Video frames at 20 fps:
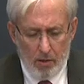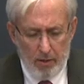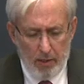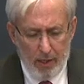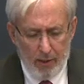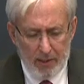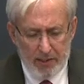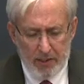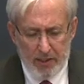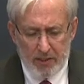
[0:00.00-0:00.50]

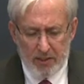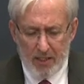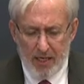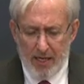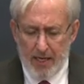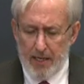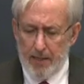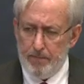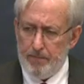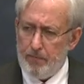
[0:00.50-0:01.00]
Now, as I
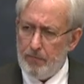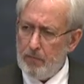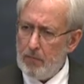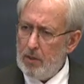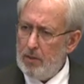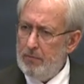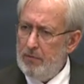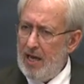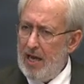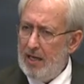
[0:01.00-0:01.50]
say,
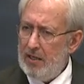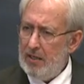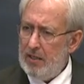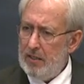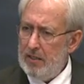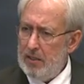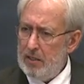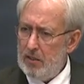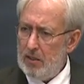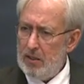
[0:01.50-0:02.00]
that
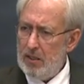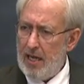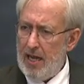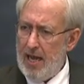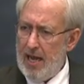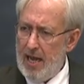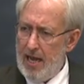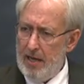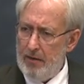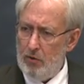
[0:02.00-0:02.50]
little
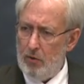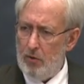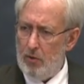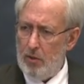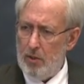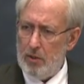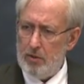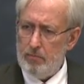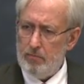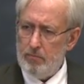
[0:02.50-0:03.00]
add
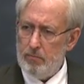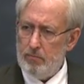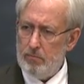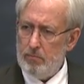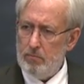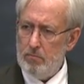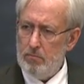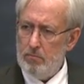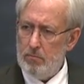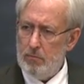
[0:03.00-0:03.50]
on,
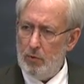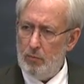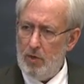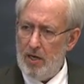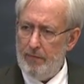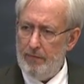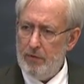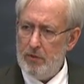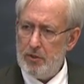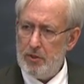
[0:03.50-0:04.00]
the
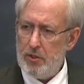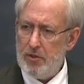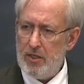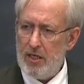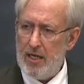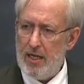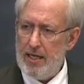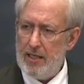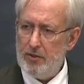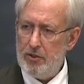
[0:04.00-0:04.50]
reference to the
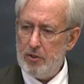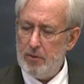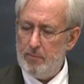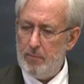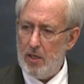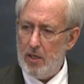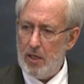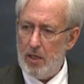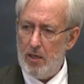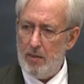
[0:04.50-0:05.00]
lands of
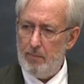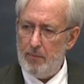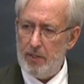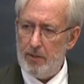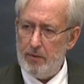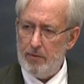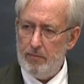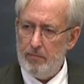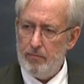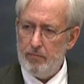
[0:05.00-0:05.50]
Muhammad,
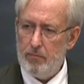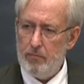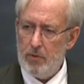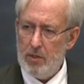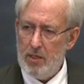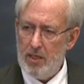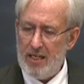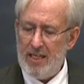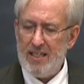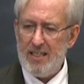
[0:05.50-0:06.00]

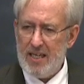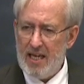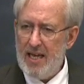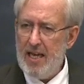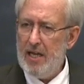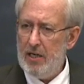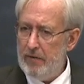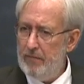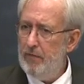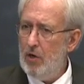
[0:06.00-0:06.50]
it
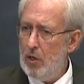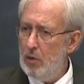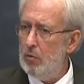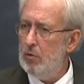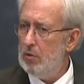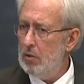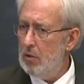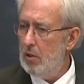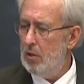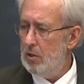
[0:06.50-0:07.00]
can
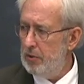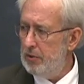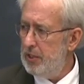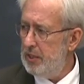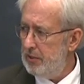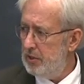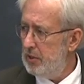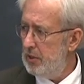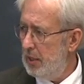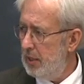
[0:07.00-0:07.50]
evoke all
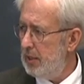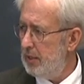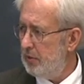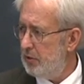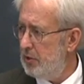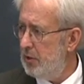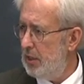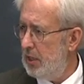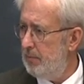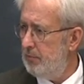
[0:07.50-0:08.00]
these things
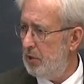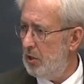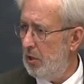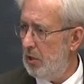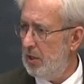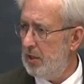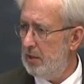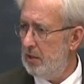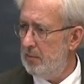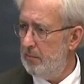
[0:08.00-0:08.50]
that I'm
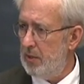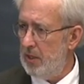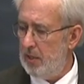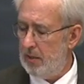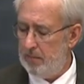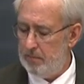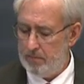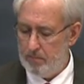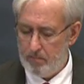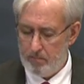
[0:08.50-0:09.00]
talking about.